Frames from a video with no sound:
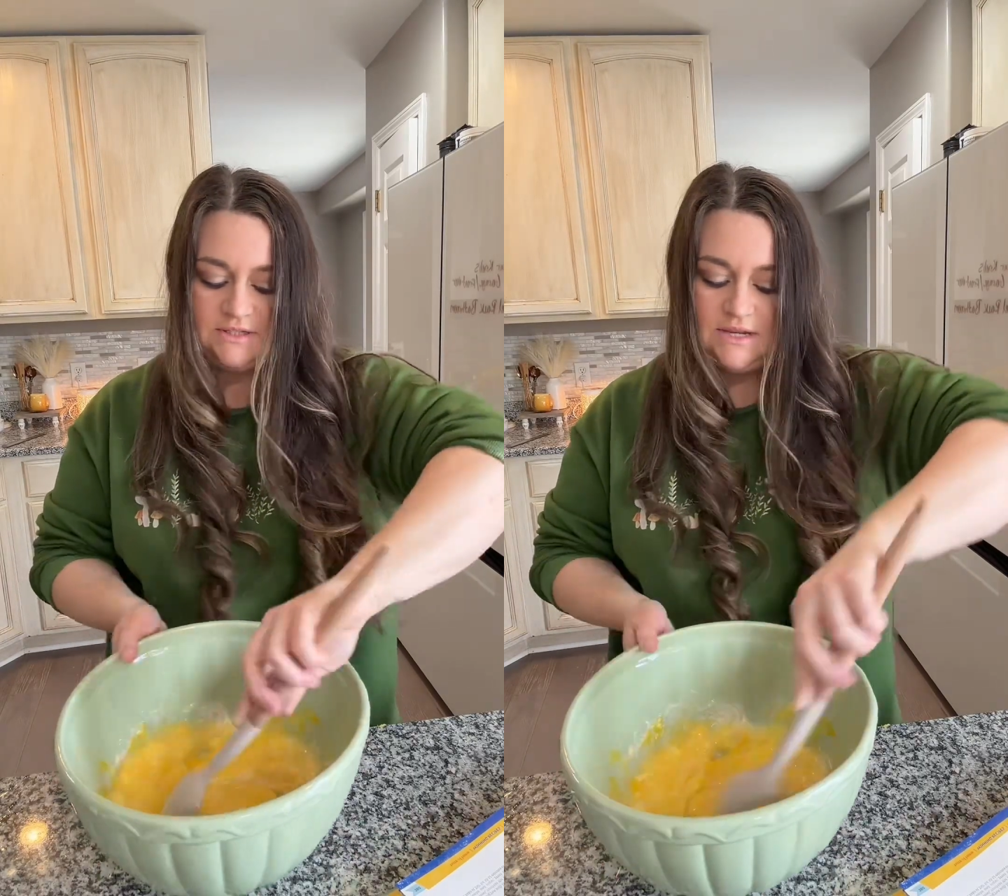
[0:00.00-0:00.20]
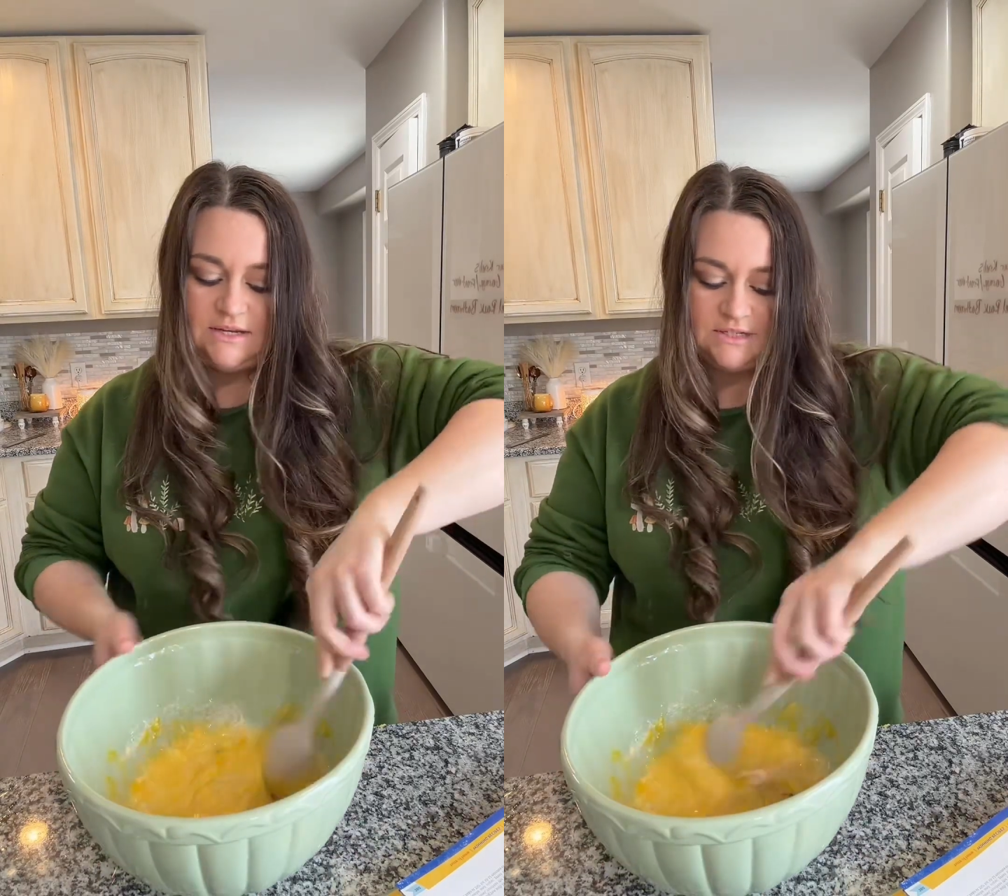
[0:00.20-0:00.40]

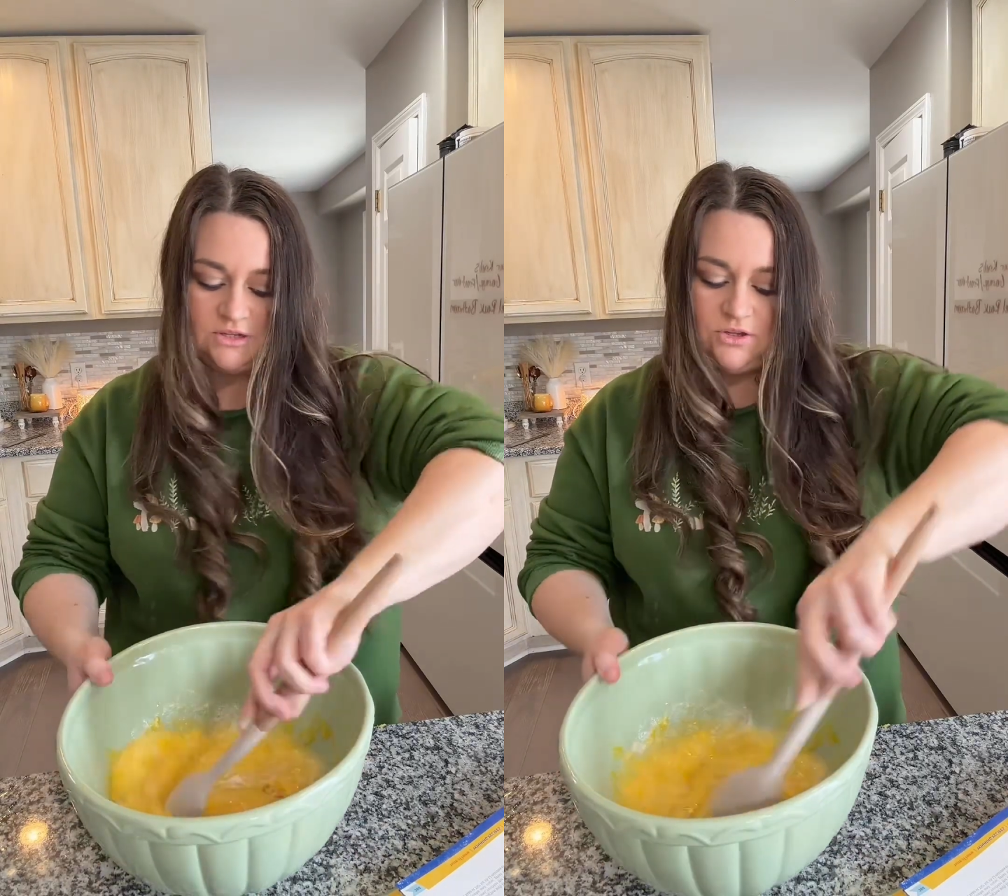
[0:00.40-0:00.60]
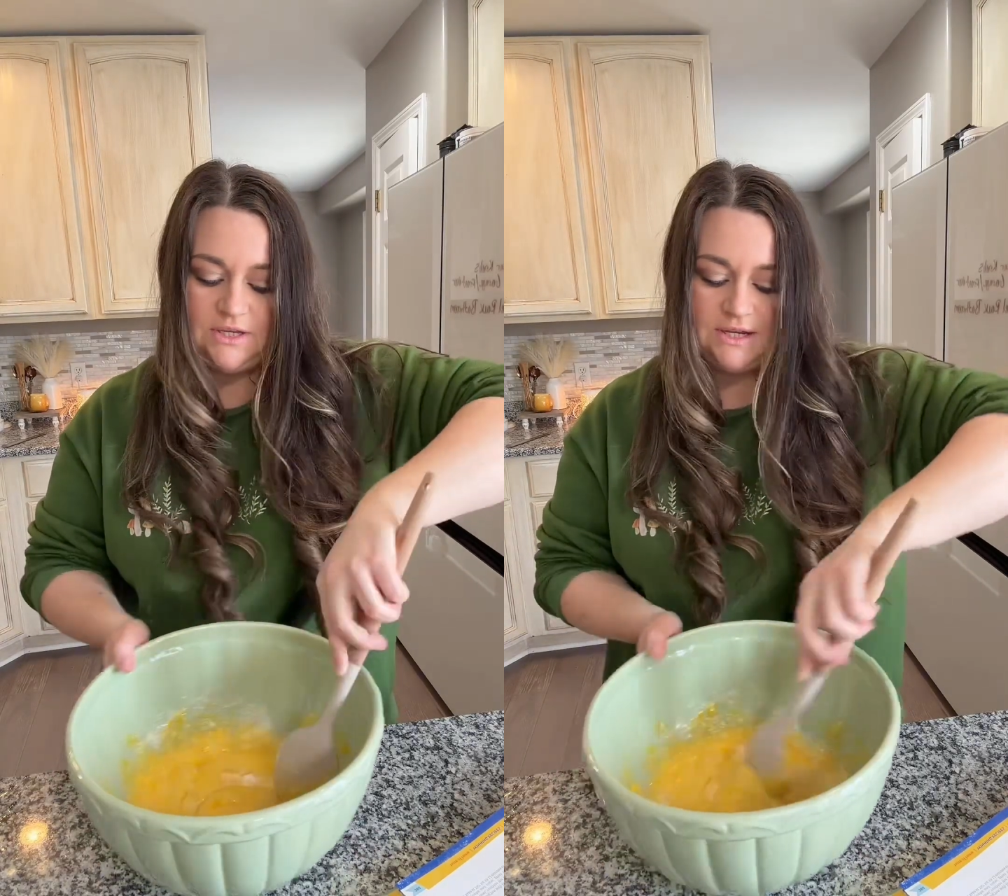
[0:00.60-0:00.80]
until
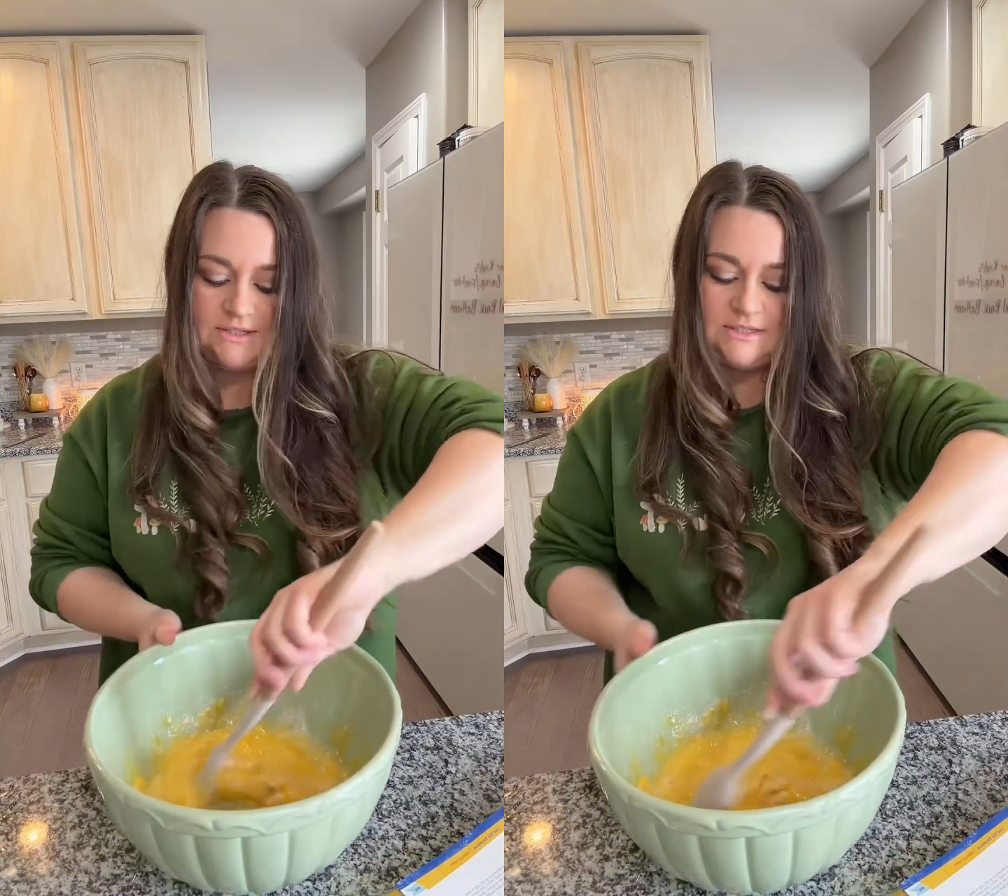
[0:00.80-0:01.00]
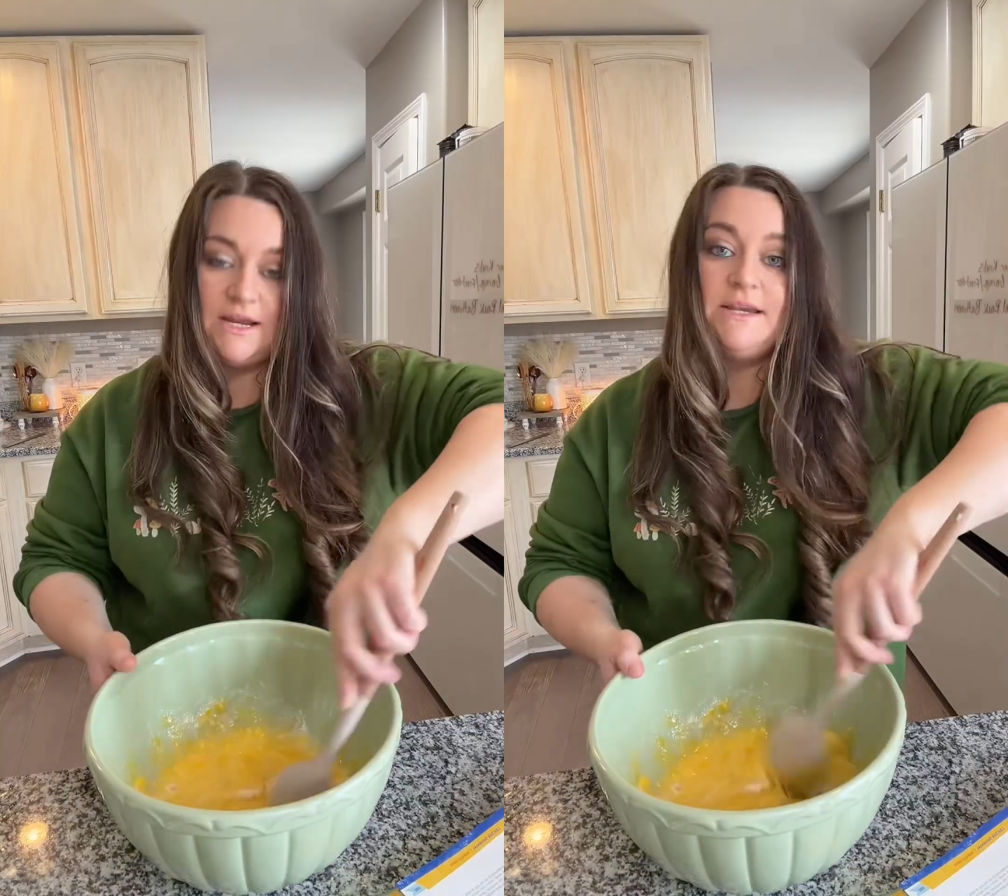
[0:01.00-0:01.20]
it gets
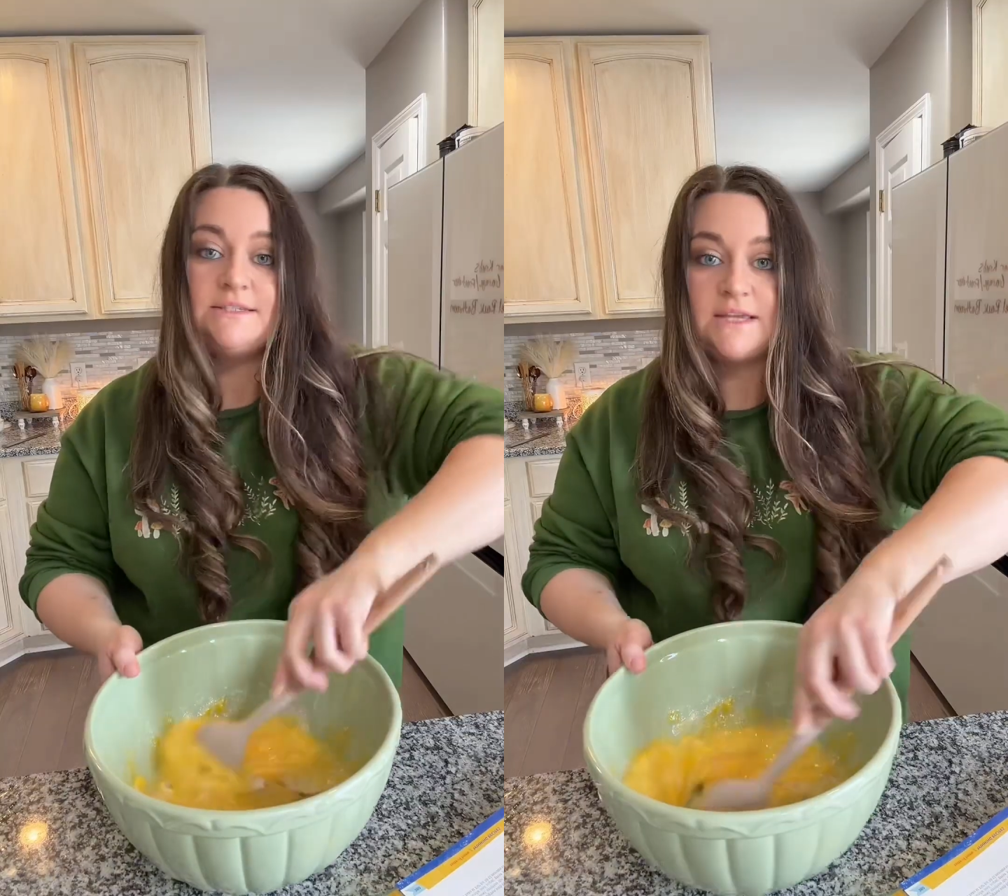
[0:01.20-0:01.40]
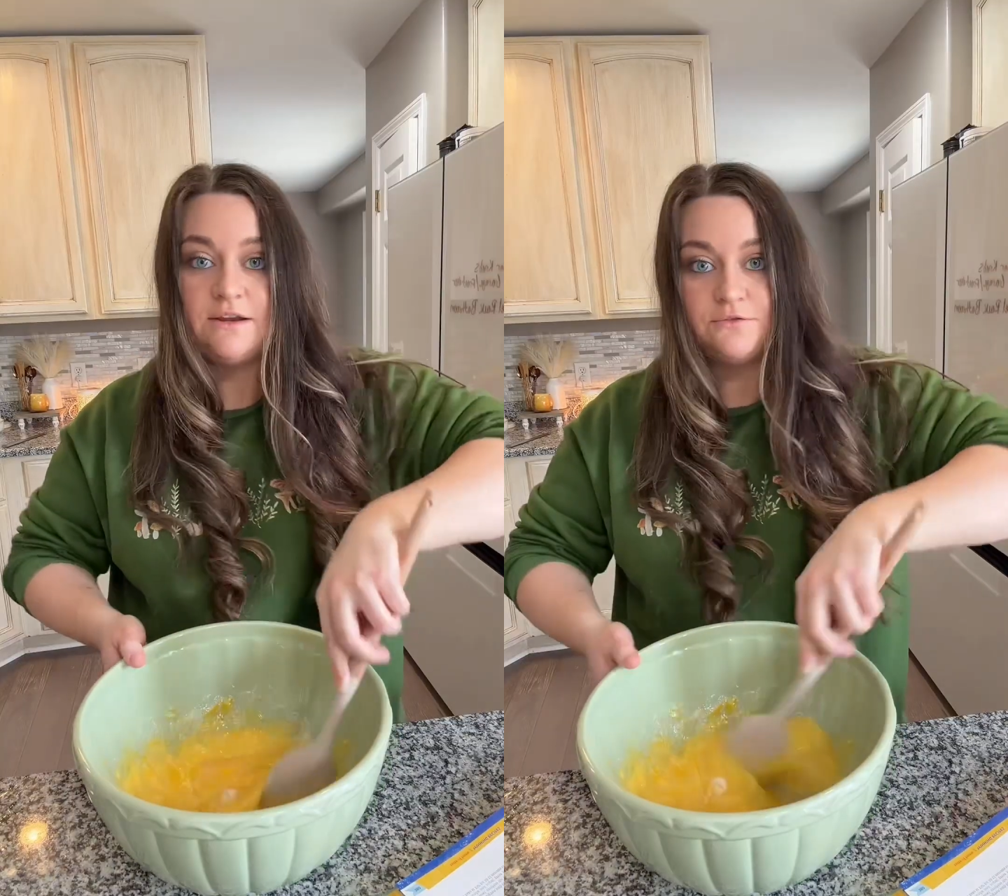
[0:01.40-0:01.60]
nice
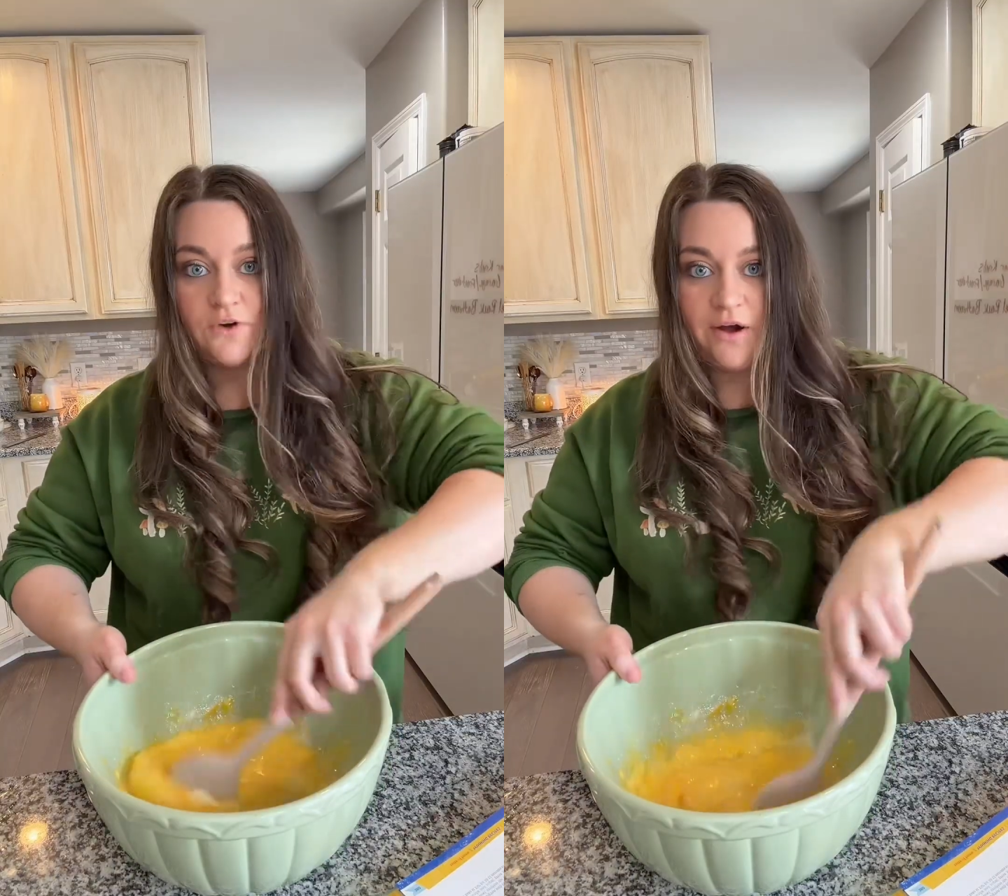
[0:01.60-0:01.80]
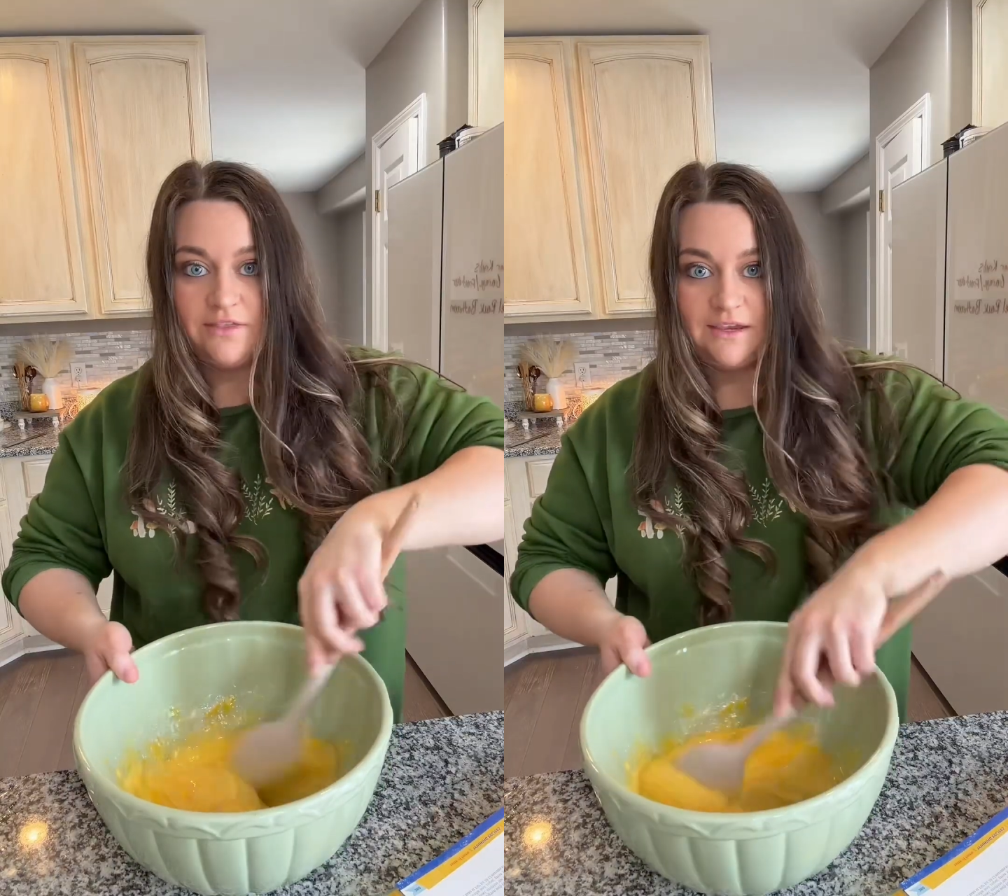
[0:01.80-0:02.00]
and
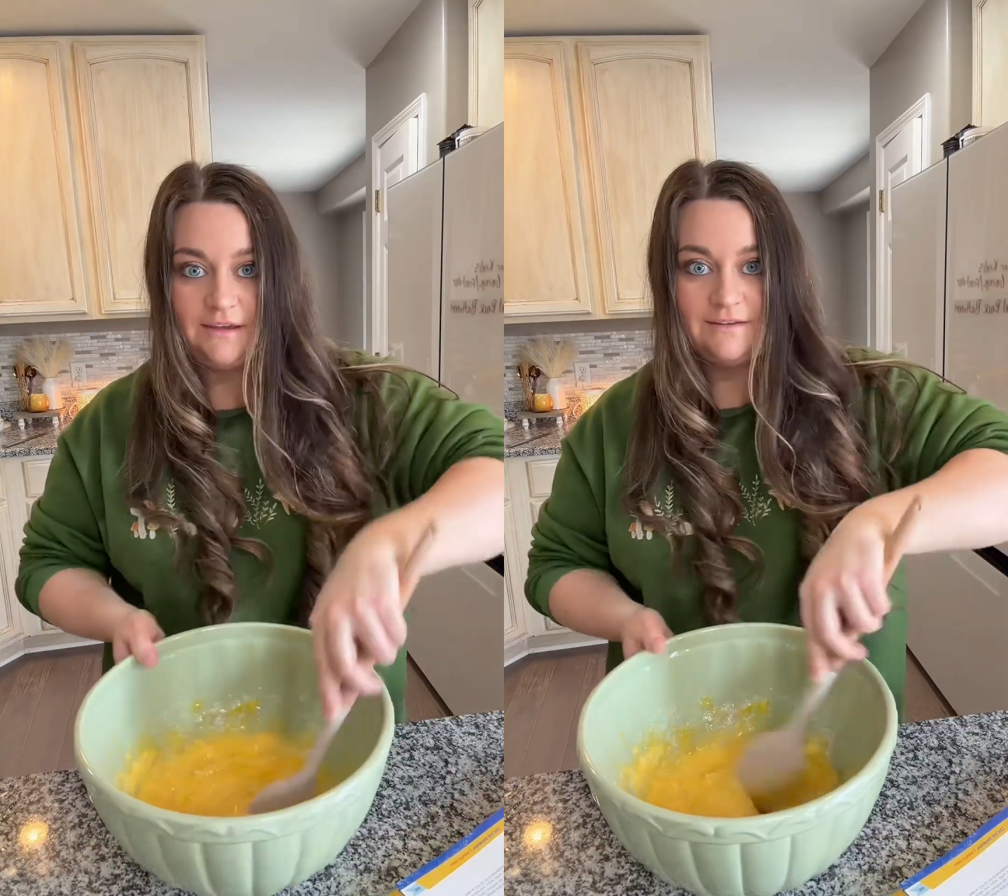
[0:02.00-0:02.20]
frothy.